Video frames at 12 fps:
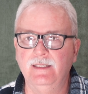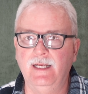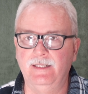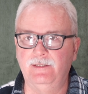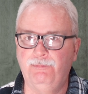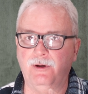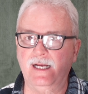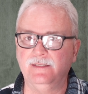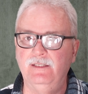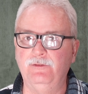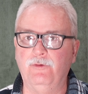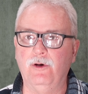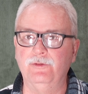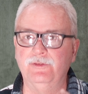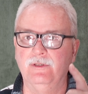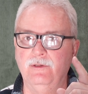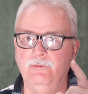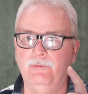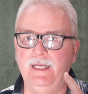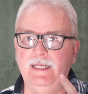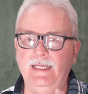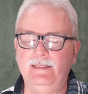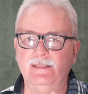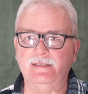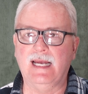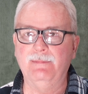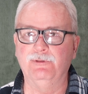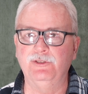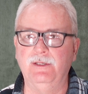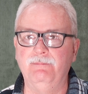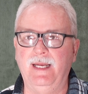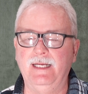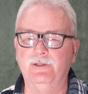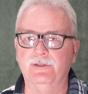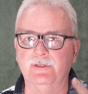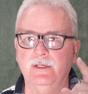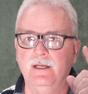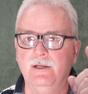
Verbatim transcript: It's a process, folks. We need discipleship makers.